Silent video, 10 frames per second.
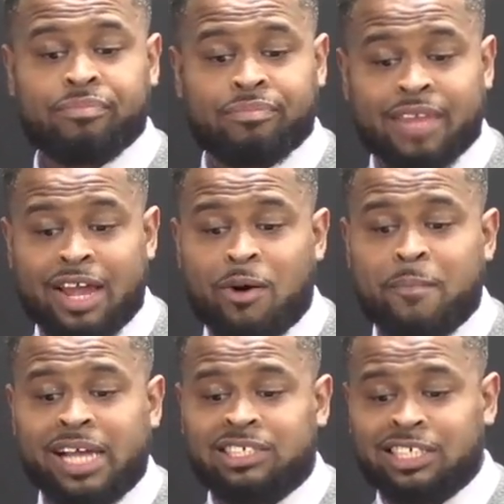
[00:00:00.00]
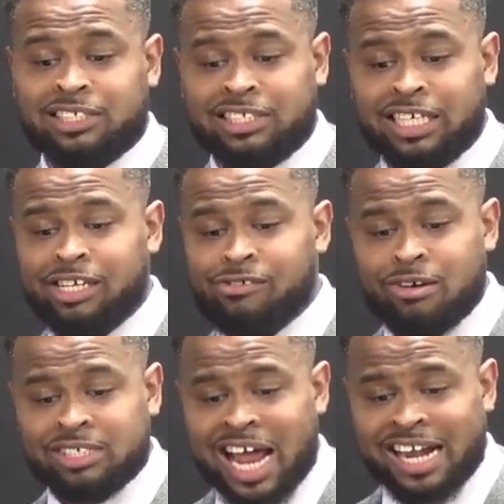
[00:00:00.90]
They don't make
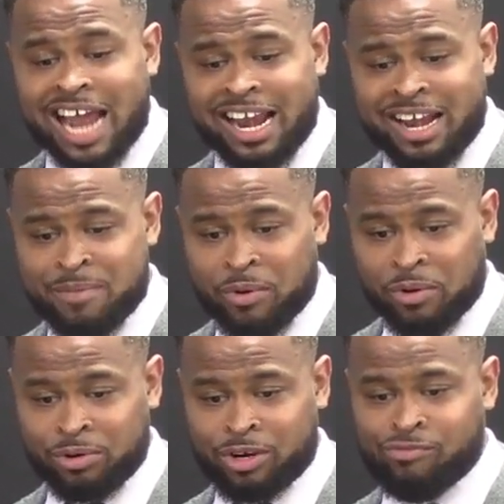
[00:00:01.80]
16-year-olds like that anymore who can